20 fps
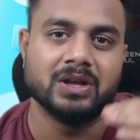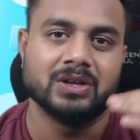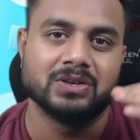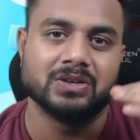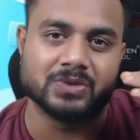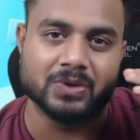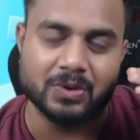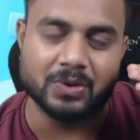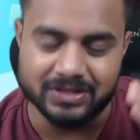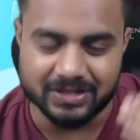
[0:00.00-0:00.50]

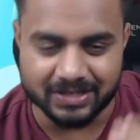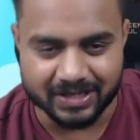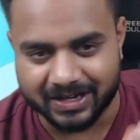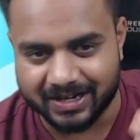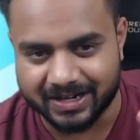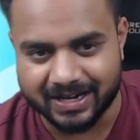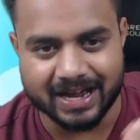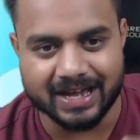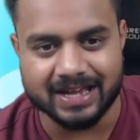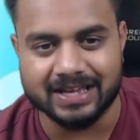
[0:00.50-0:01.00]
So here
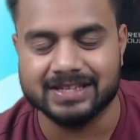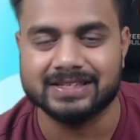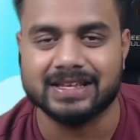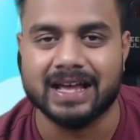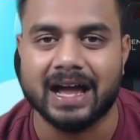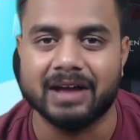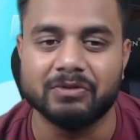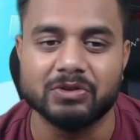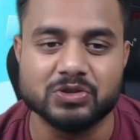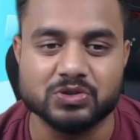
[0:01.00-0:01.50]
guys, I
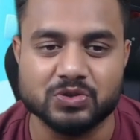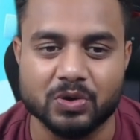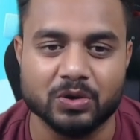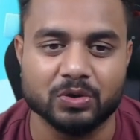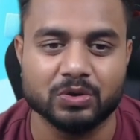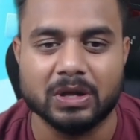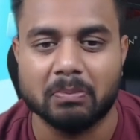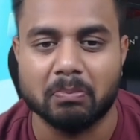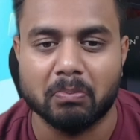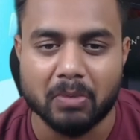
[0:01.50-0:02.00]
will show you
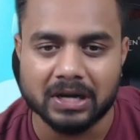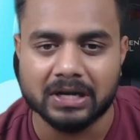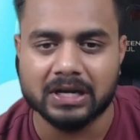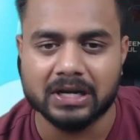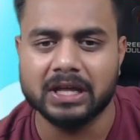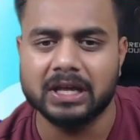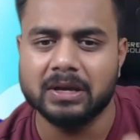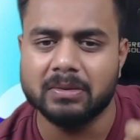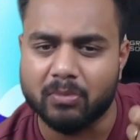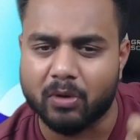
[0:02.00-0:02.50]
the
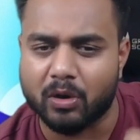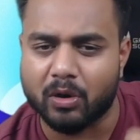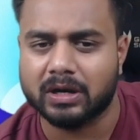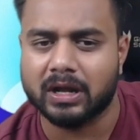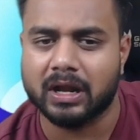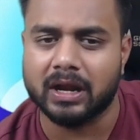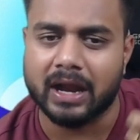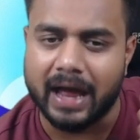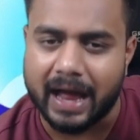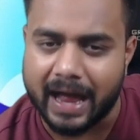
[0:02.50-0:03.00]

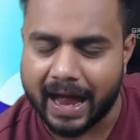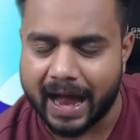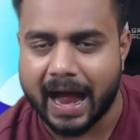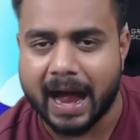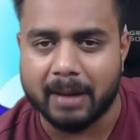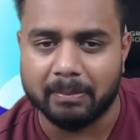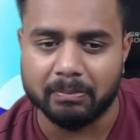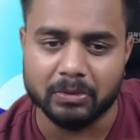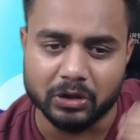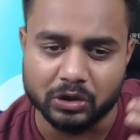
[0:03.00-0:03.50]
multi-modal
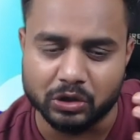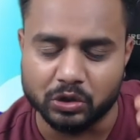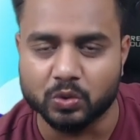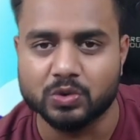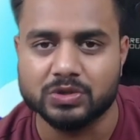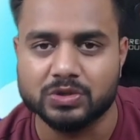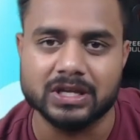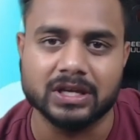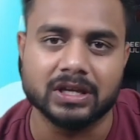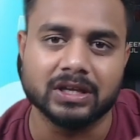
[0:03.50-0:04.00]
app
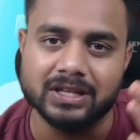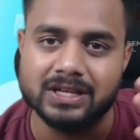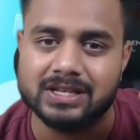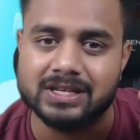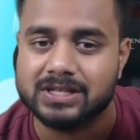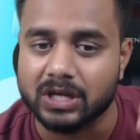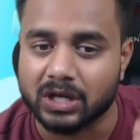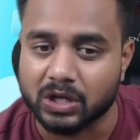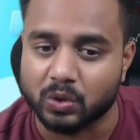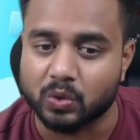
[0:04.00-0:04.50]
using this
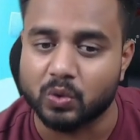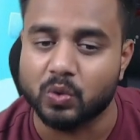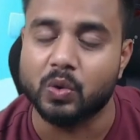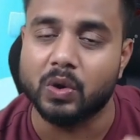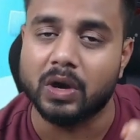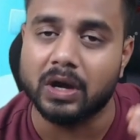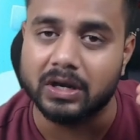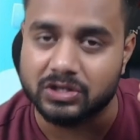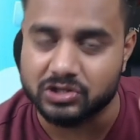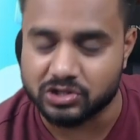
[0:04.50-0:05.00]

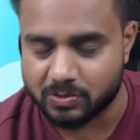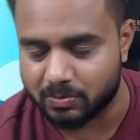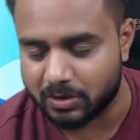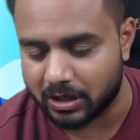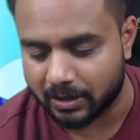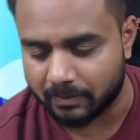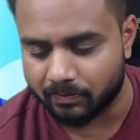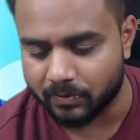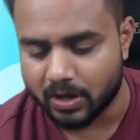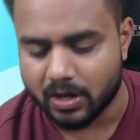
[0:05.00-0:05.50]
Google Gemini.
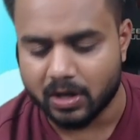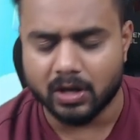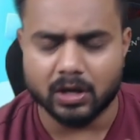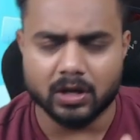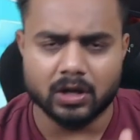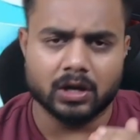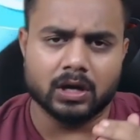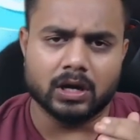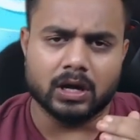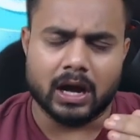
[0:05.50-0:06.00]

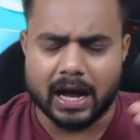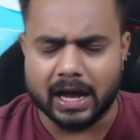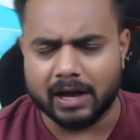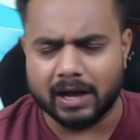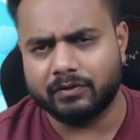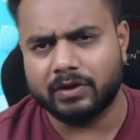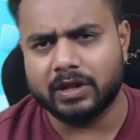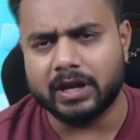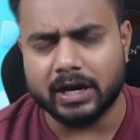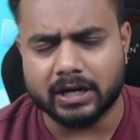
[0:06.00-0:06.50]
I have
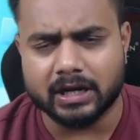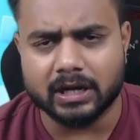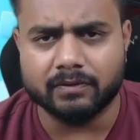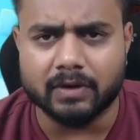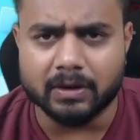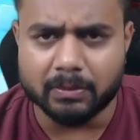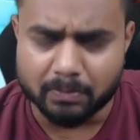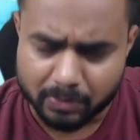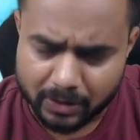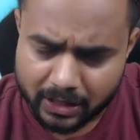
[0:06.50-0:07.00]
created
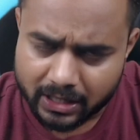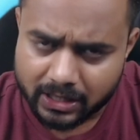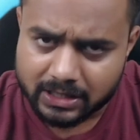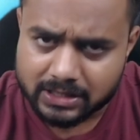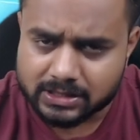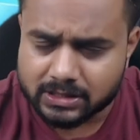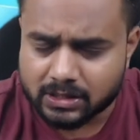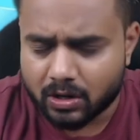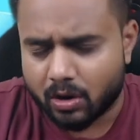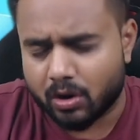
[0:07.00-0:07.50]
one
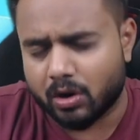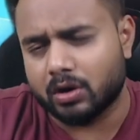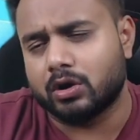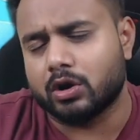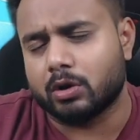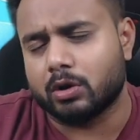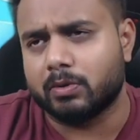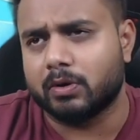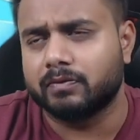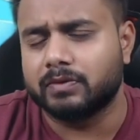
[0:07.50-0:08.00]
playlist on
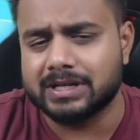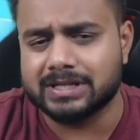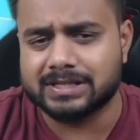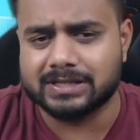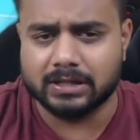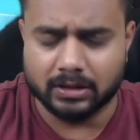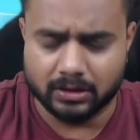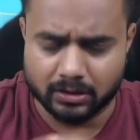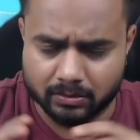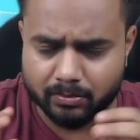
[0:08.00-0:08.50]
top of this
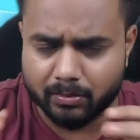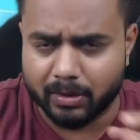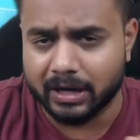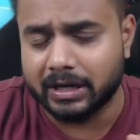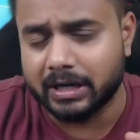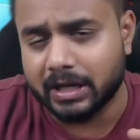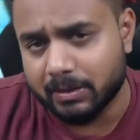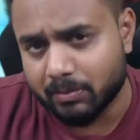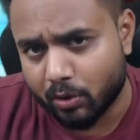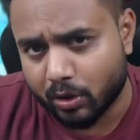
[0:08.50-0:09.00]

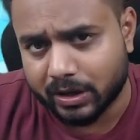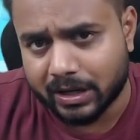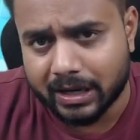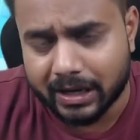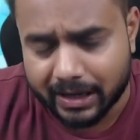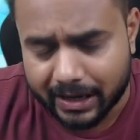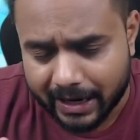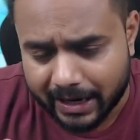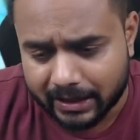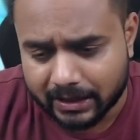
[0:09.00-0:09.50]
multi-modal
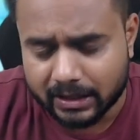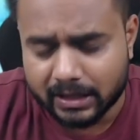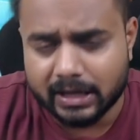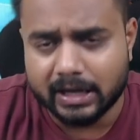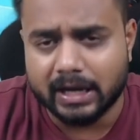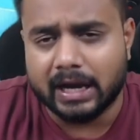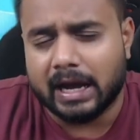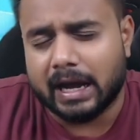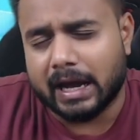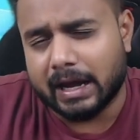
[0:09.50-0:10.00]
rank,
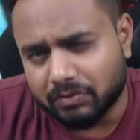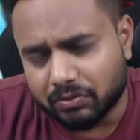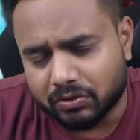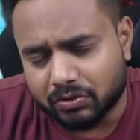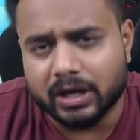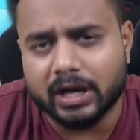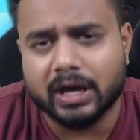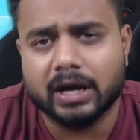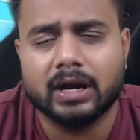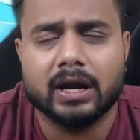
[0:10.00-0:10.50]
and
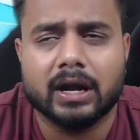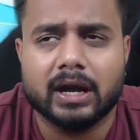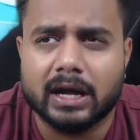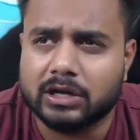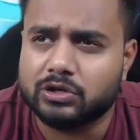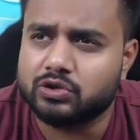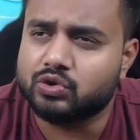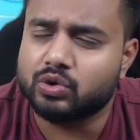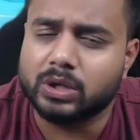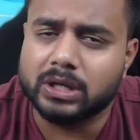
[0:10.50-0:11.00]
there
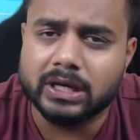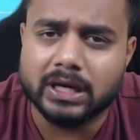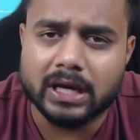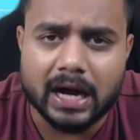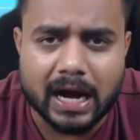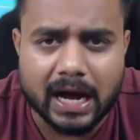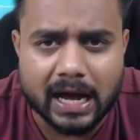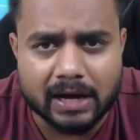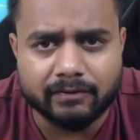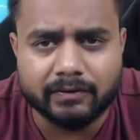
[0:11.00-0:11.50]
actually
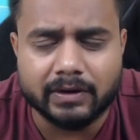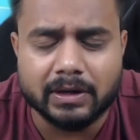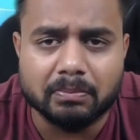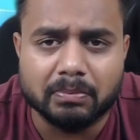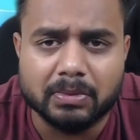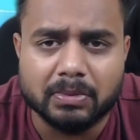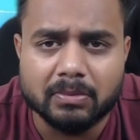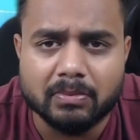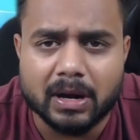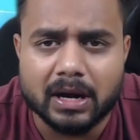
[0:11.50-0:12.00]
I have
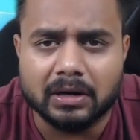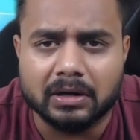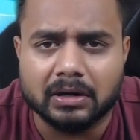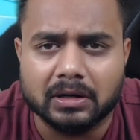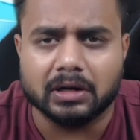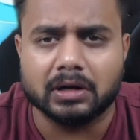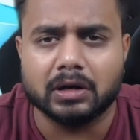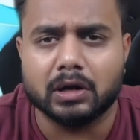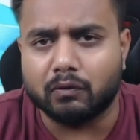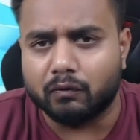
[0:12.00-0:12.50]

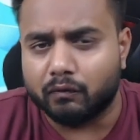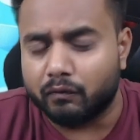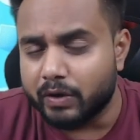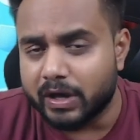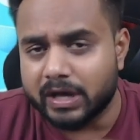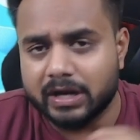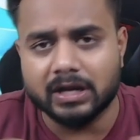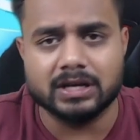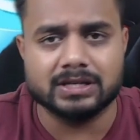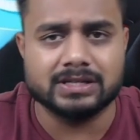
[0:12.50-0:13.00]
implemented
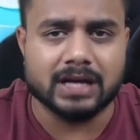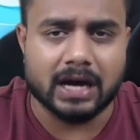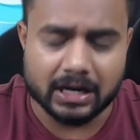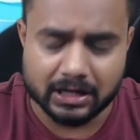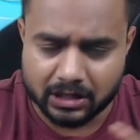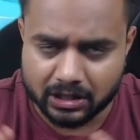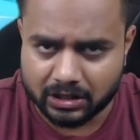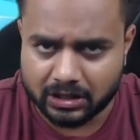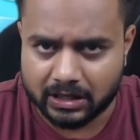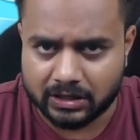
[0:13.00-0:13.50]
various
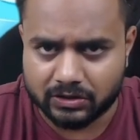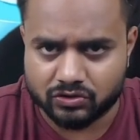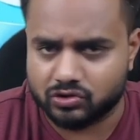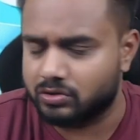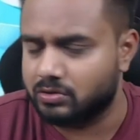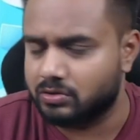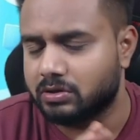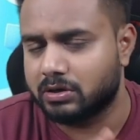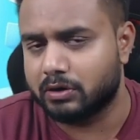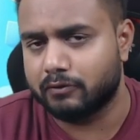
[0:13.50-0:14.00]
architecture,
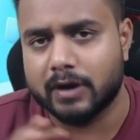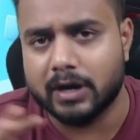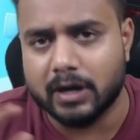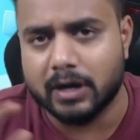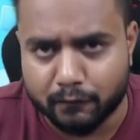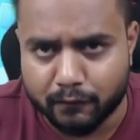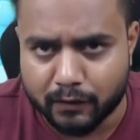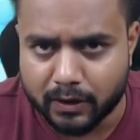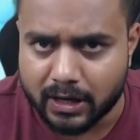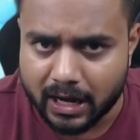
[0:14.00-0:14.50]

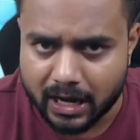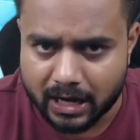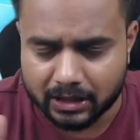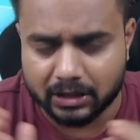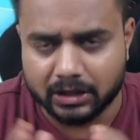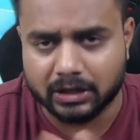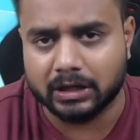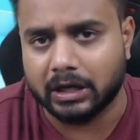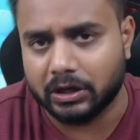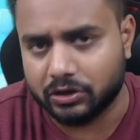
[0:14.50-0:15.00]
different
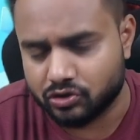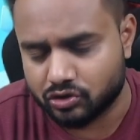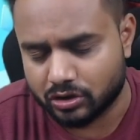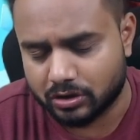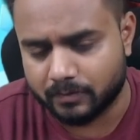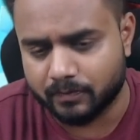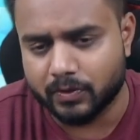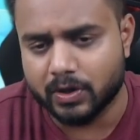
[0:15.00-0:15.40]
architecture.